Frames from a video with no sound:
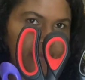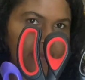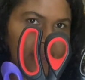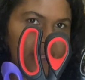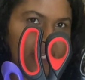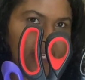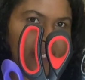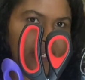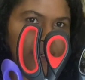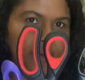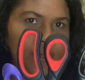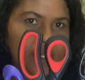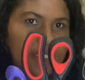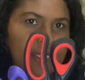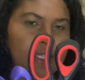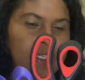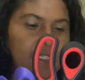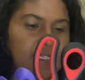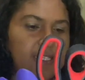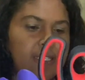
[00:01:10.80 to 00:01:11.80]
These are all
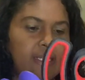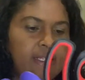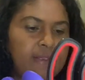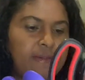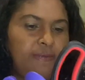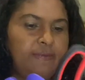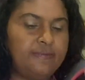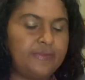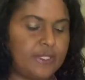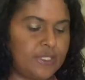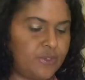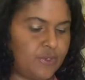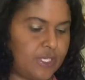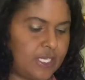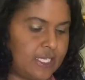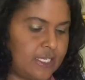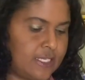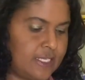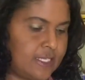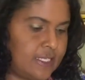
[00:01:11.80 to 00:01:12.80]
scissors, as you
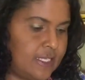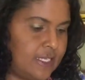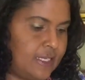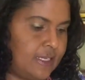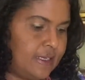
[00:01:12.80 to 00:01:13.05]
can see.